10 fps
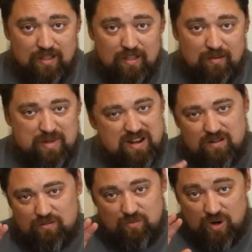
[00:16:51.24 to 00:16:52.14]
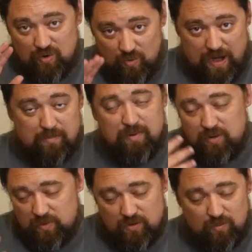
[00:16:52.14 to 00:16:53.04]
It may not run great, but
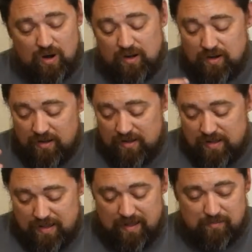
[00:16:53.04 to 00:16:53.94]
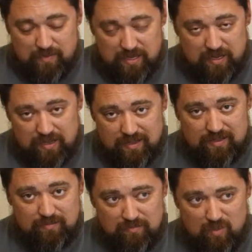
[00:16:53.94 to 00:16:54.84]
it will run and be
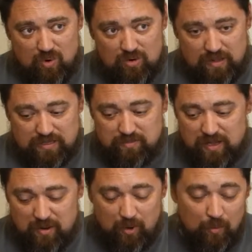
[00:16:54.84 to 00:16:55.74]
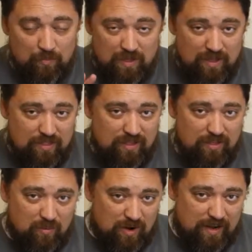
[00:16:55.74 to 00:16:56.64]
more or less playable. The
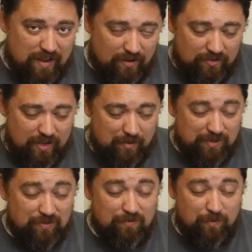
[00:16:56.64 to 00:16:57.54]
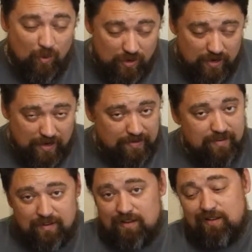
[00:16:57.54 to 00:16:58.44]
other one I get all the time is Fortnite.
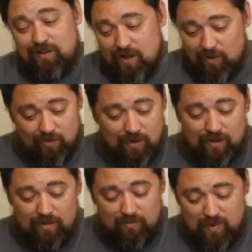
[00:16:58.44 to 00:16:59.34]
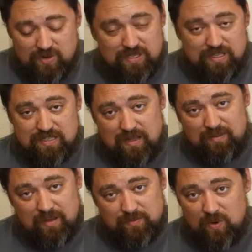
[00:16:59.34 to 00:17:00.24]
No, most of these
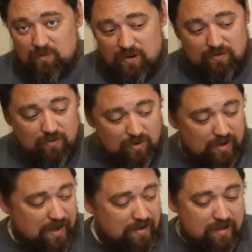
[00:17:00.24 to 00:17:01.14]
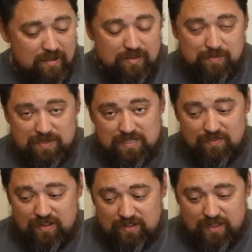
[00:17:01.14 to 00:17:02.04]
laptops won't run Fortnite,
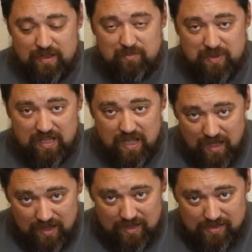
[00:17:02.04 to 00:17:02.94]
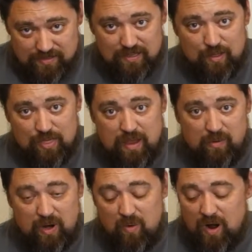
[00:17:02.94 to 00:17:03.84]
specifically because they
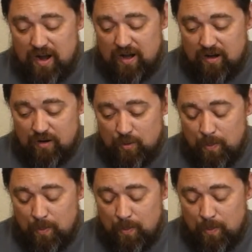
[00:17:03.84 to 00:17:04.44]
require,